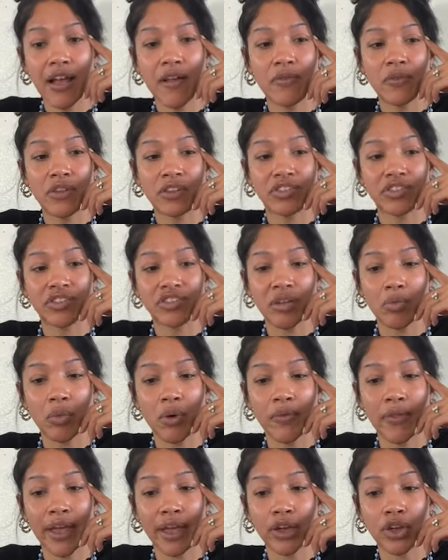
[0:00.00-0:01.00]
This is
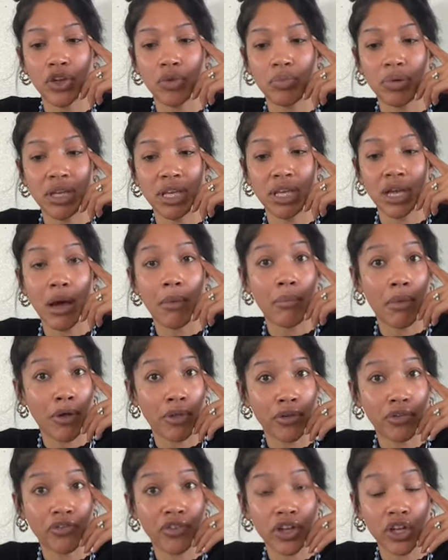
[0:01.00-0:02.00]
someone that could be a
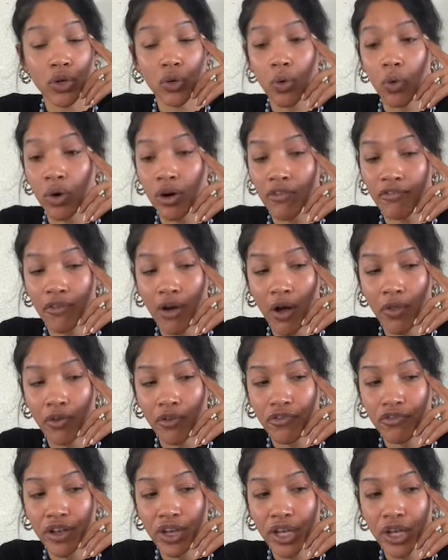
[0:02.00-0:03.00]
mother figure or a father
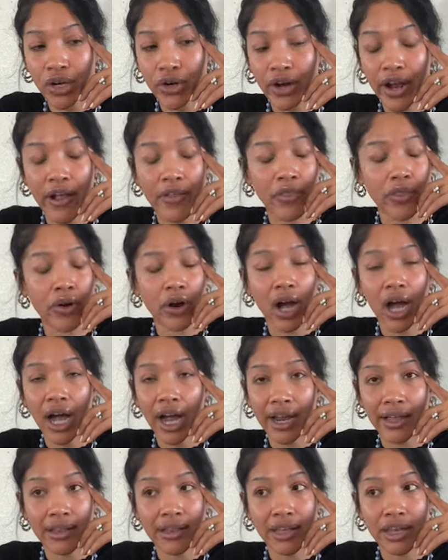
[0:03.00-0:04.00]
figure, and they're
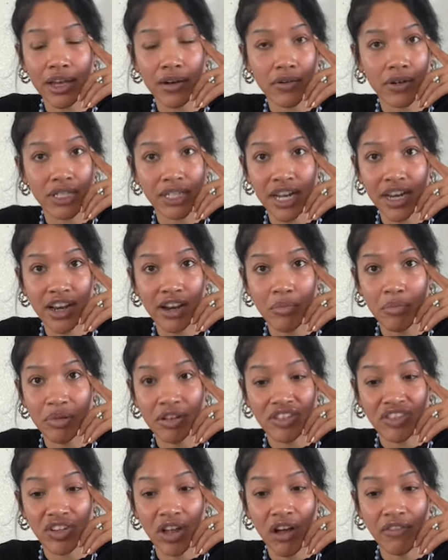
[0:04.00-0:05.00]
highly irritated and
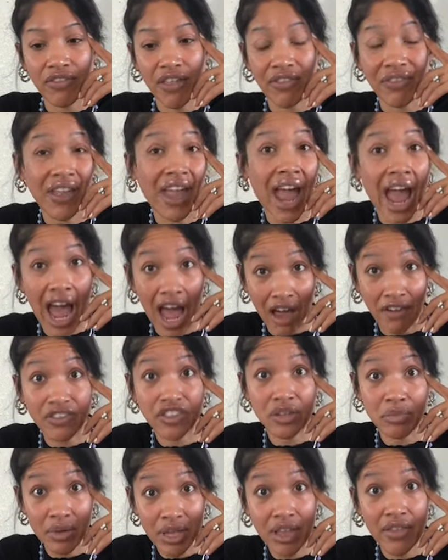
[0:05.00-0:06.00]
pissed off that they have
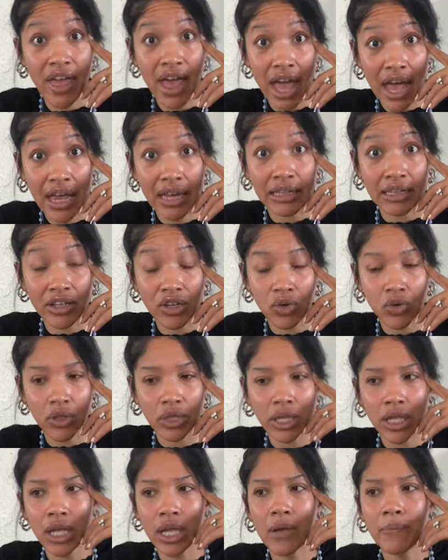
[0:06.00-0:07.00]
to be that,
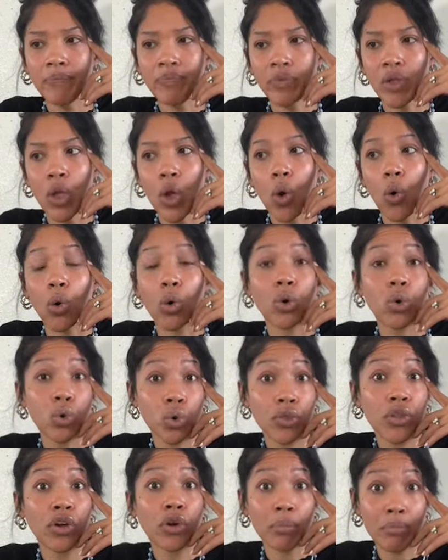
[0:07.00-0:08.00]
literally, or
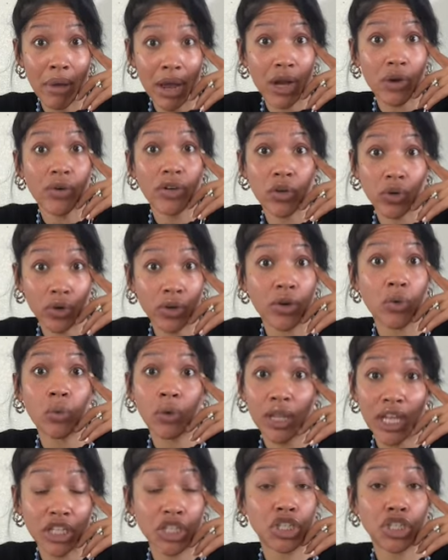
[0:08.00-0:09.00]
who they're married or in a
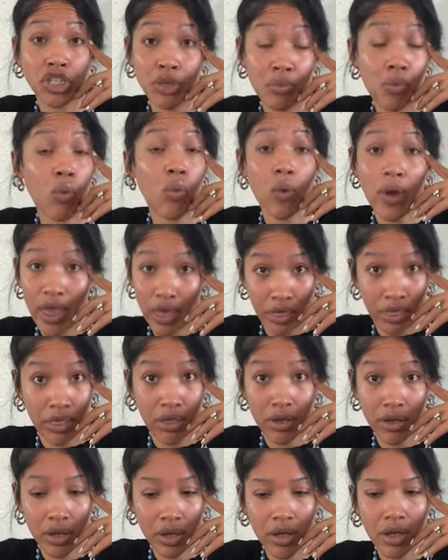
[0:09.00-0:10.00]
relationship with.
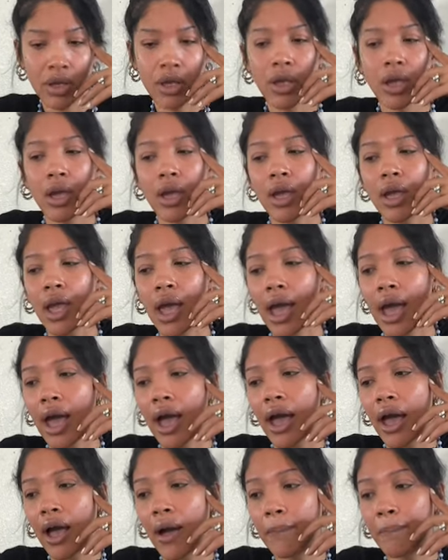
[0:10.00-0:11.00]

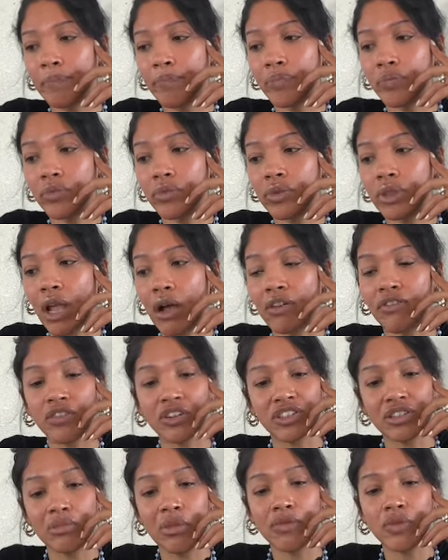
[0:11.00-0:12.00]
Now for
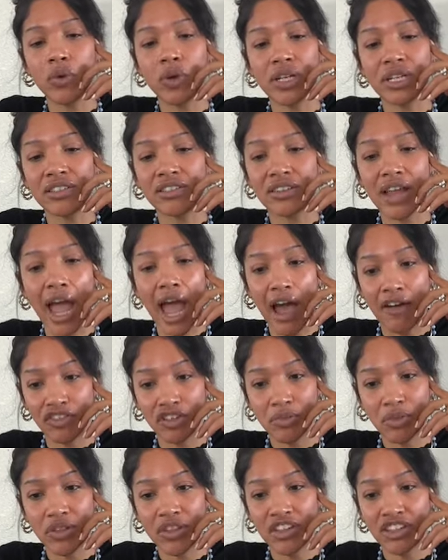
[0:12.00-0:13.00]
some of you, it doesn't have to
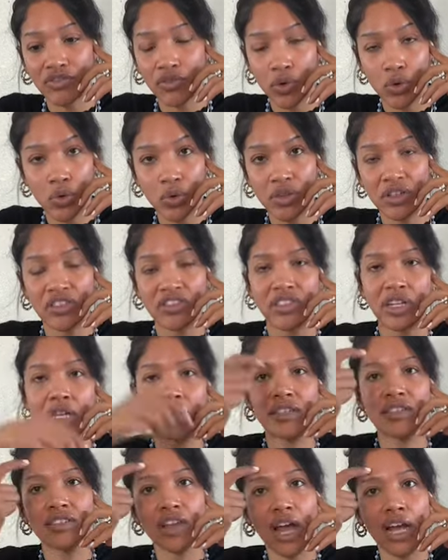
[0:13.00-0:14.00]
be this for who this
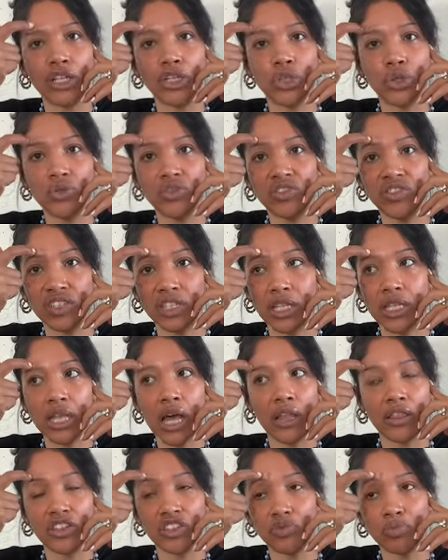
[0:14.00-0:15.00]
is. I do see
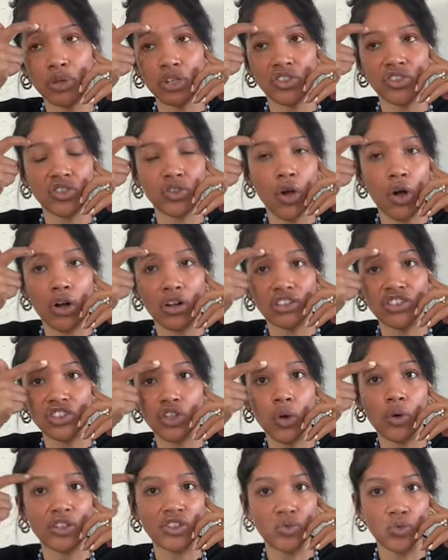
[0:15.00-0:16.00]
that this person
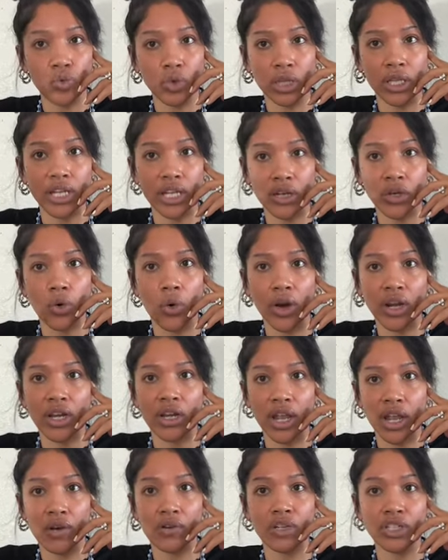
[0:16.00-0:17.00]
also is really annoyed and
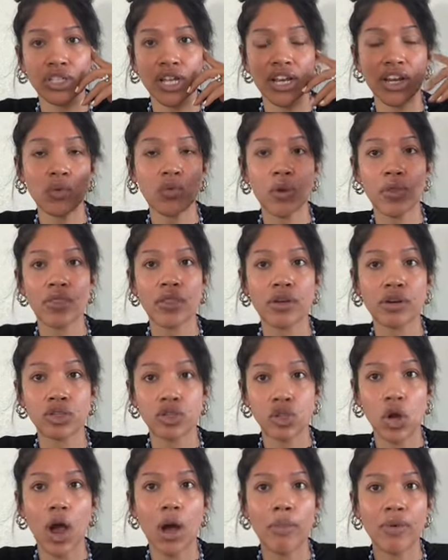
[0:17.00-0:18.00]
irritated with their
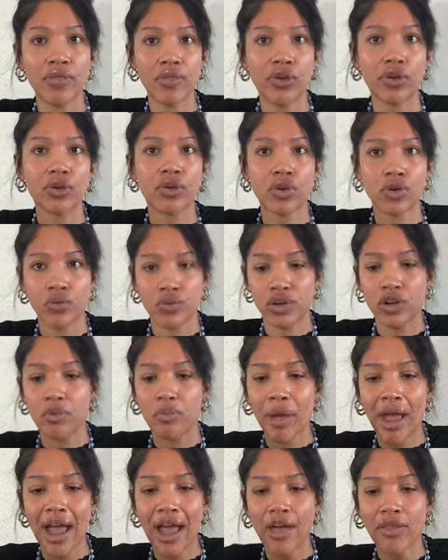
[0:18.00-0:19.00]
job and their career
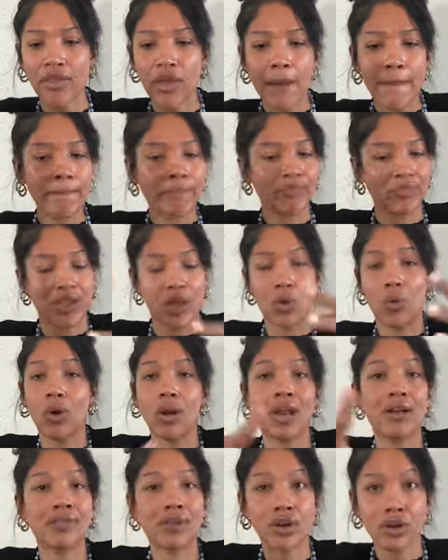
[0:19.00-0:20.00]
path and
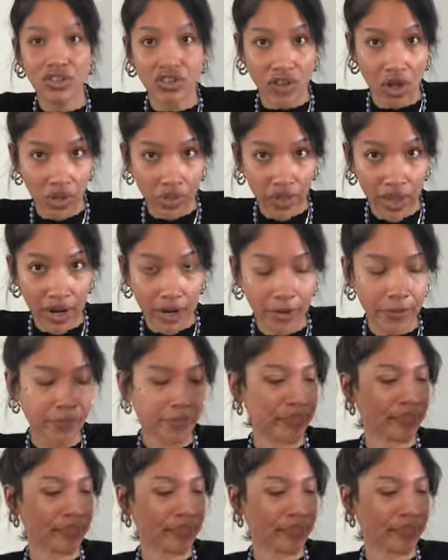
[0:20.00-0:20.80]
whatever goes on there.